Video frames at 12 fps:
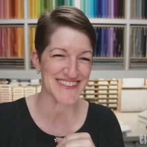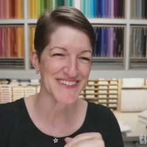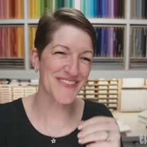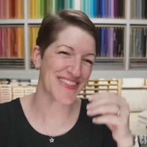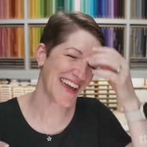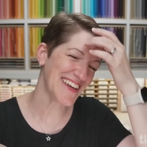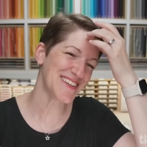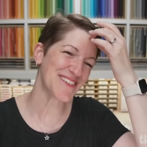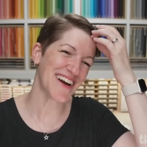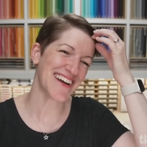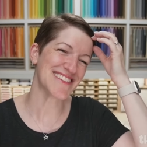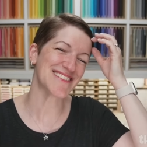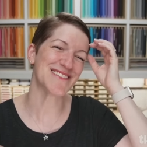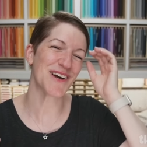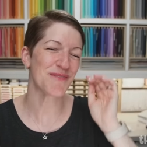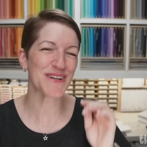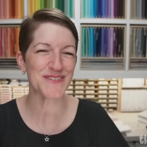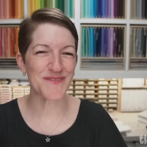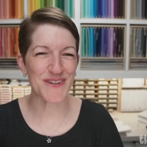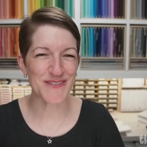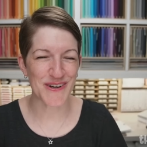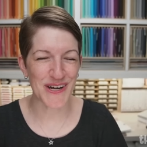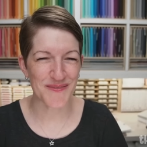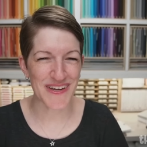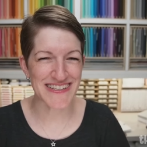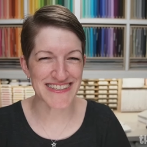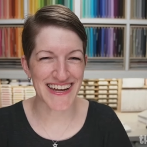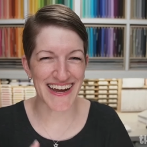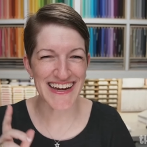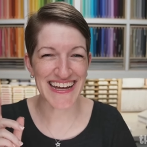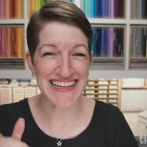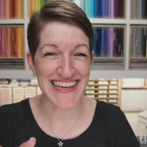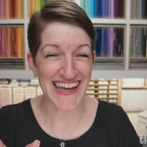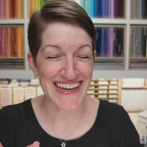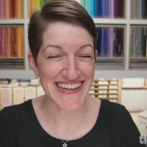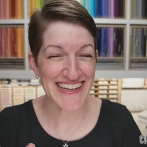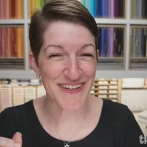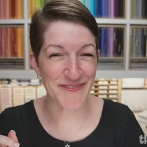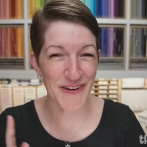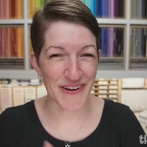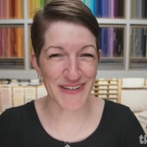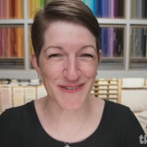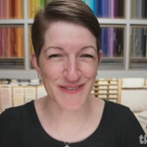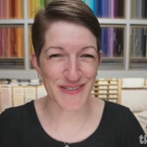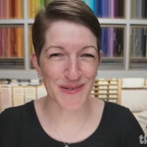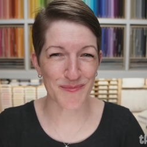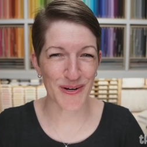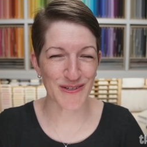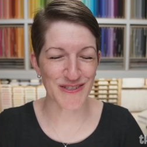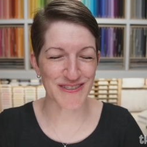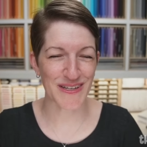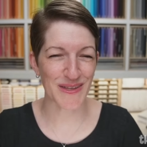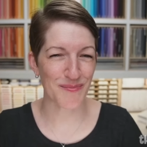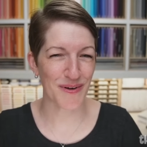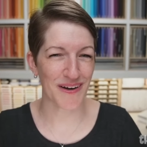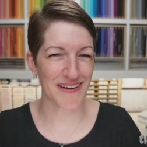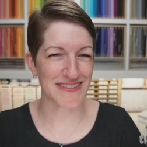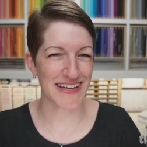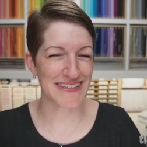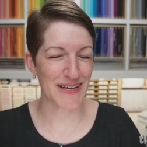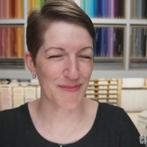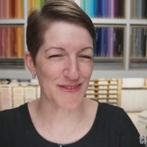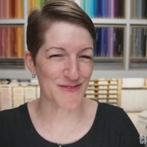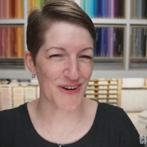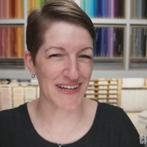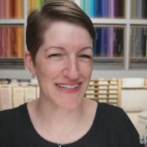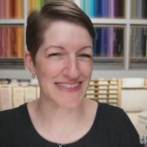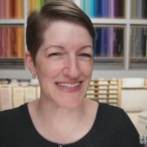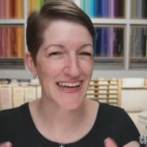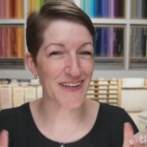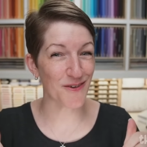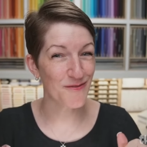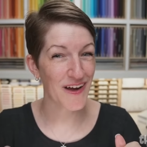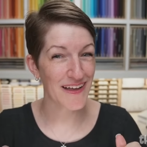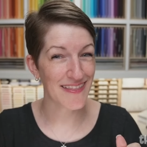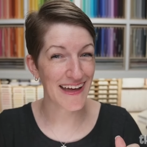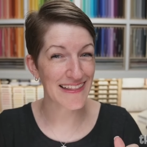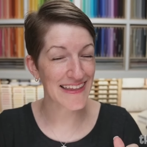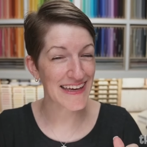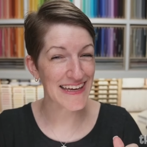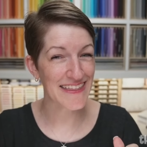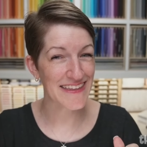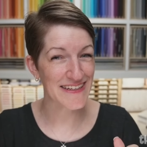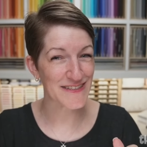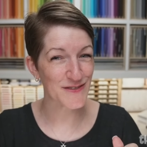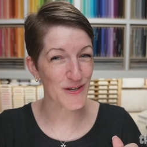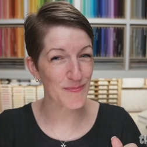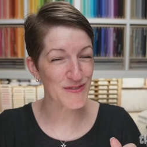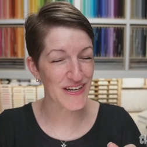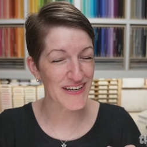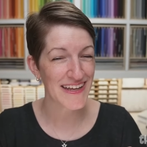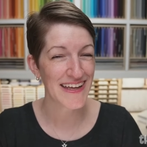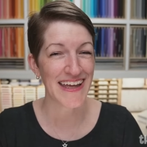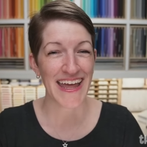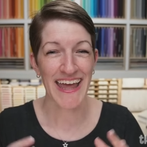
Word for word: So thank you guys so much for joining me tonight. Again, if you're interested in purchasing the products I demonstrated today, you'll find that link in the description.